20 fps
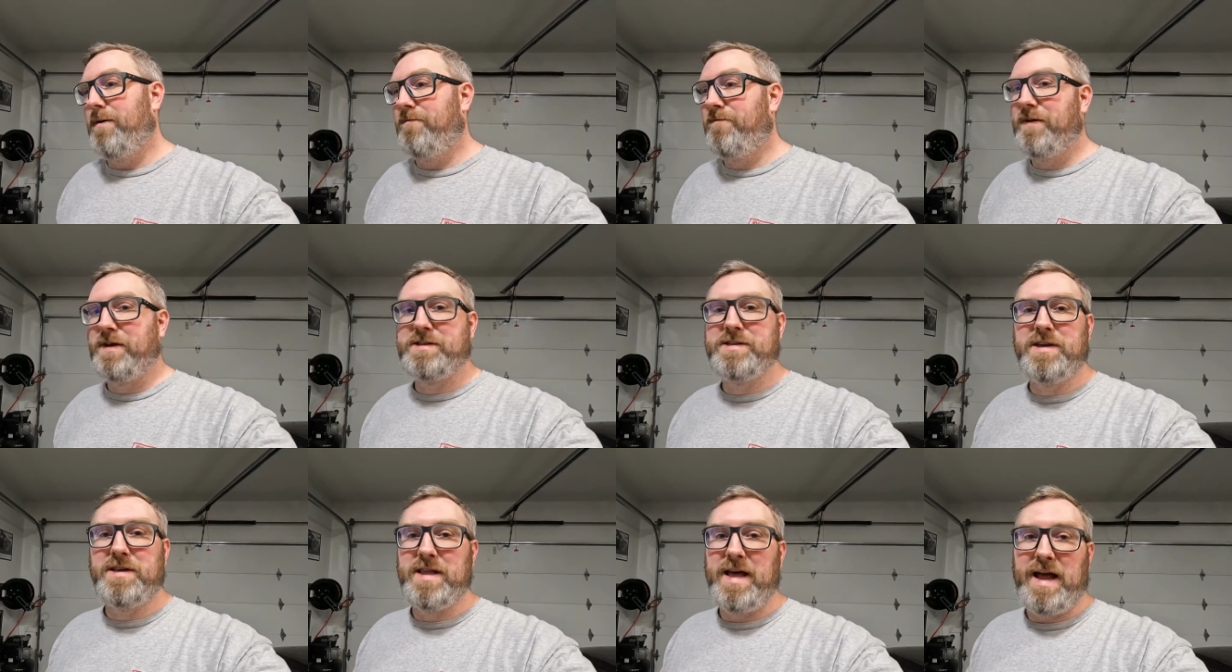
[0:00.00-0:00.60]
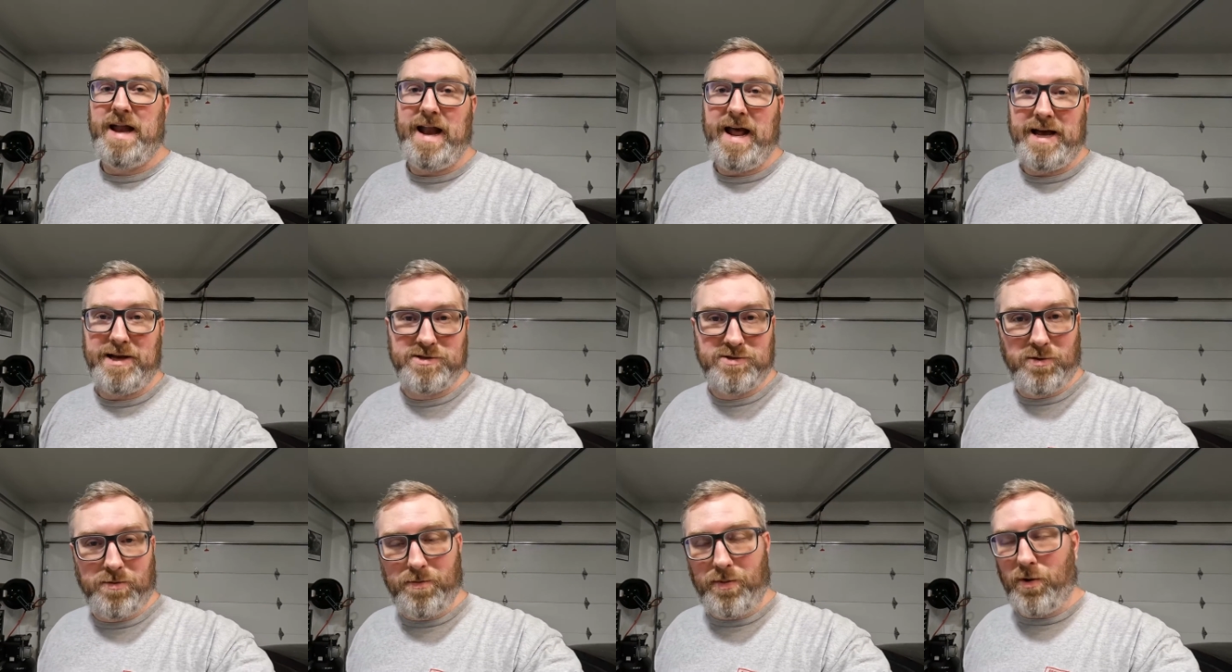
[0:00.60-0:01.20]
fixing that
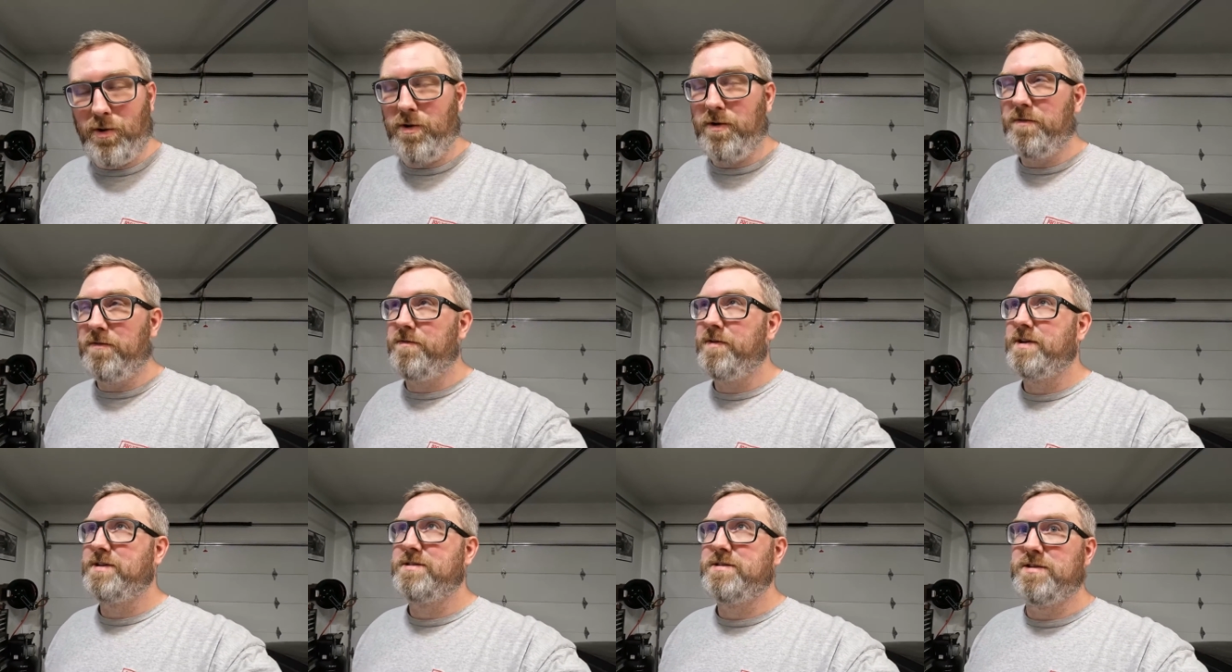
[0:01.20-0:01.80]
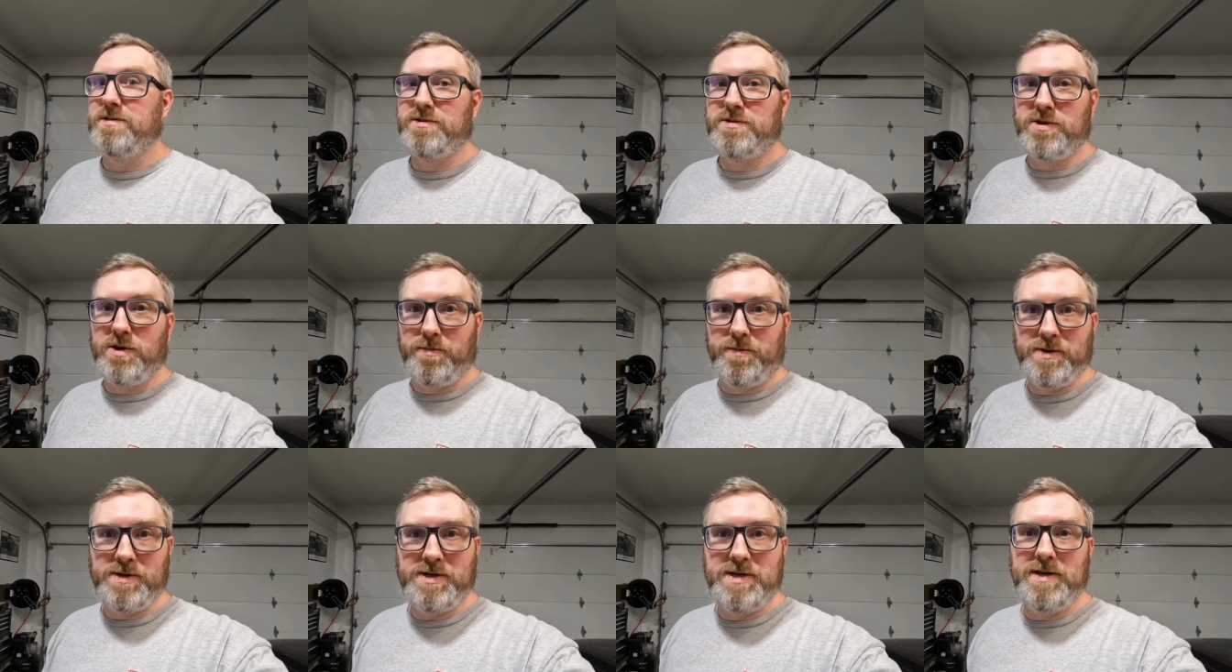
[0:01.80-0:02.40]
axle bolt, fixing the
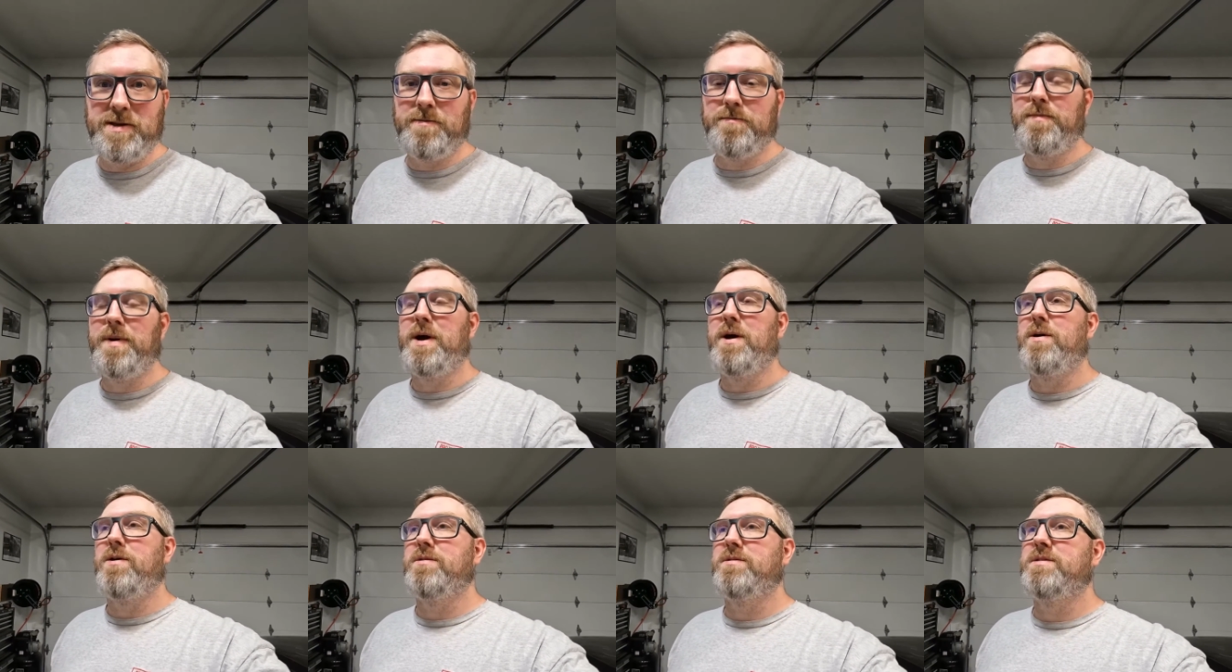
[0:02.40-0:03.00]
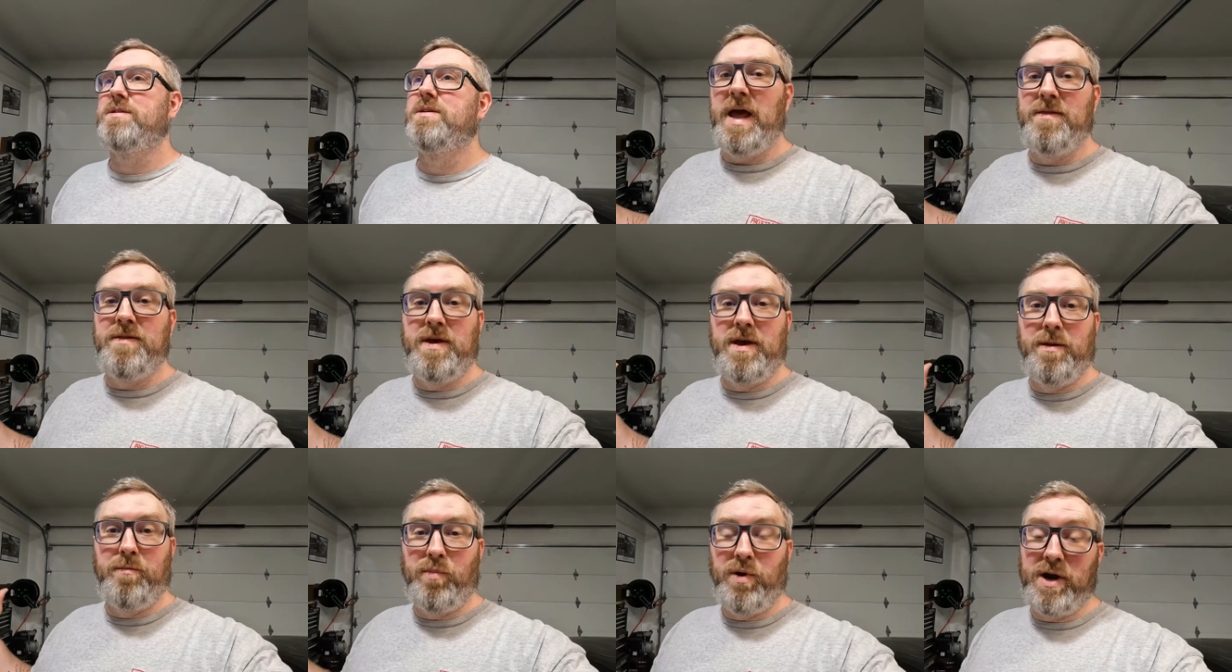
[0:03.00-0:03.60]
serpentine belt, and
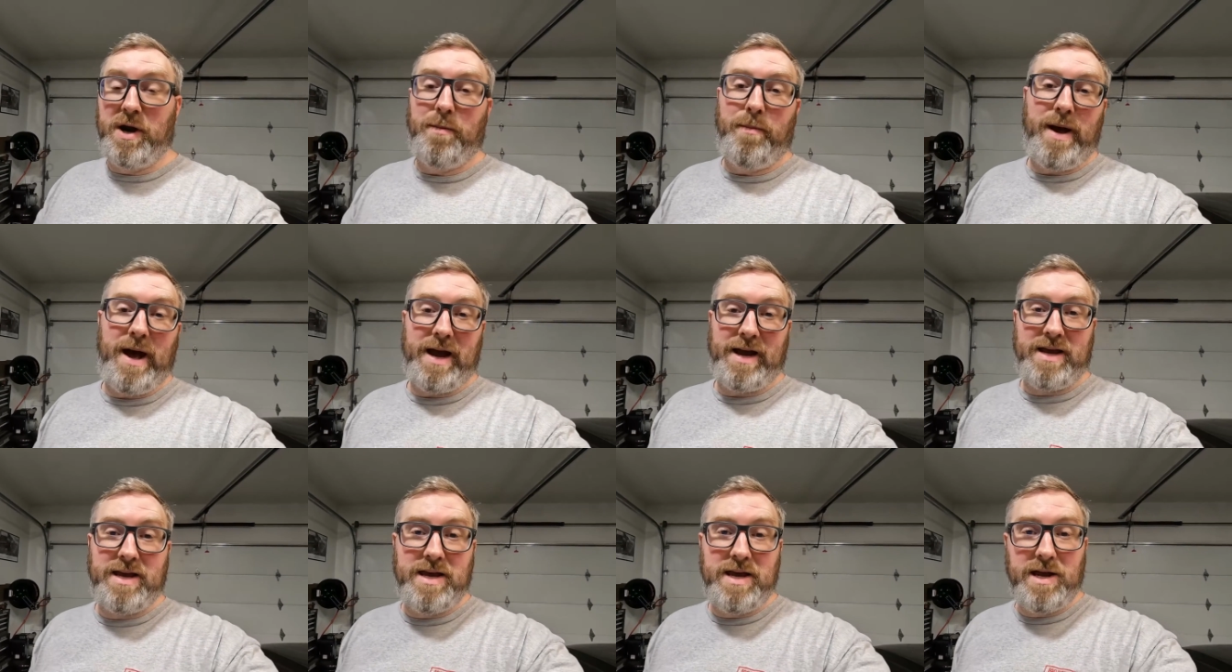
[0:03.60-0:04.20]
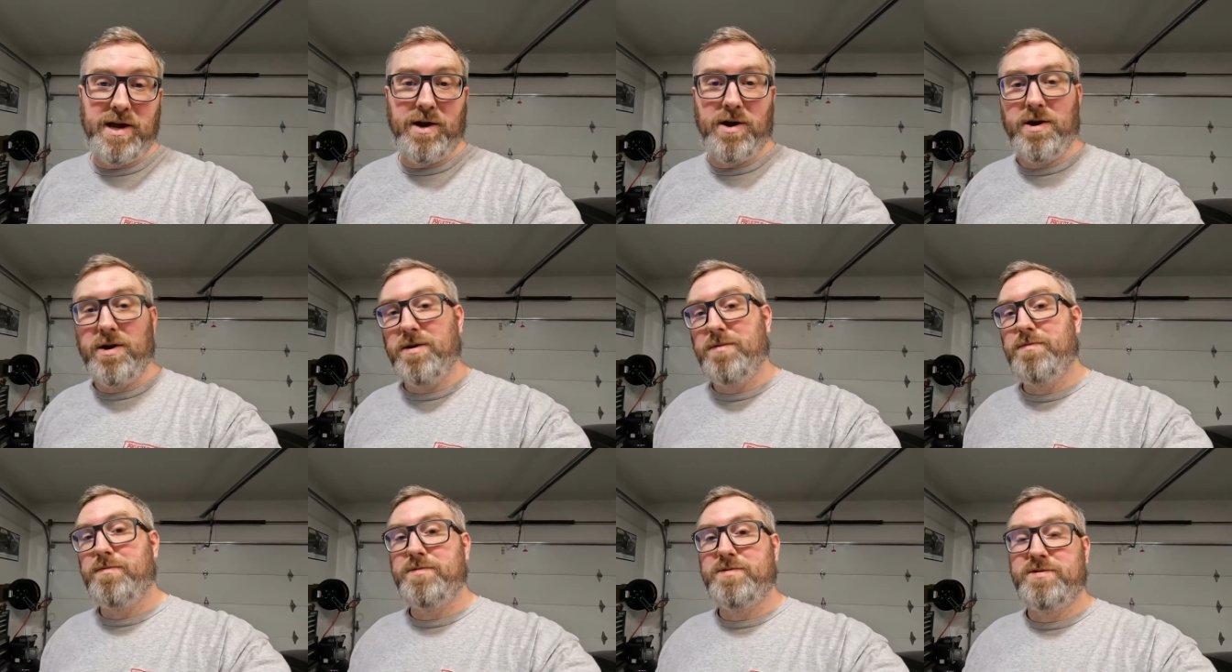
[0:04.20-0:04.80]
then bringing it back
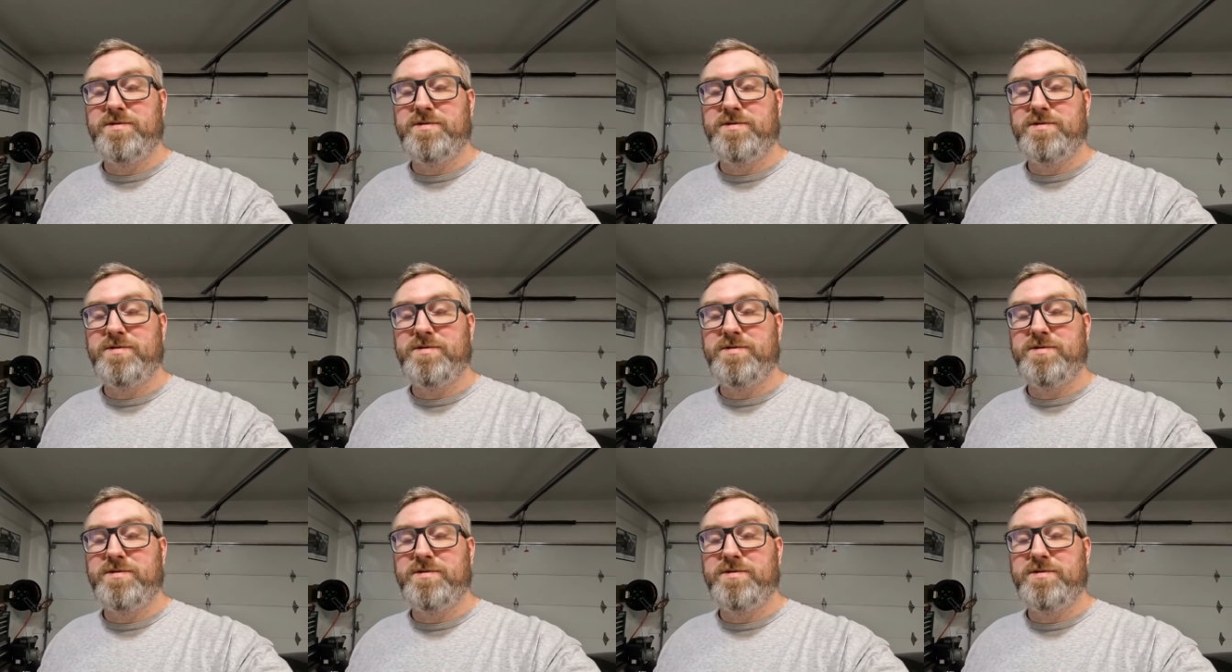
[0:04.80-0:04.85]
here,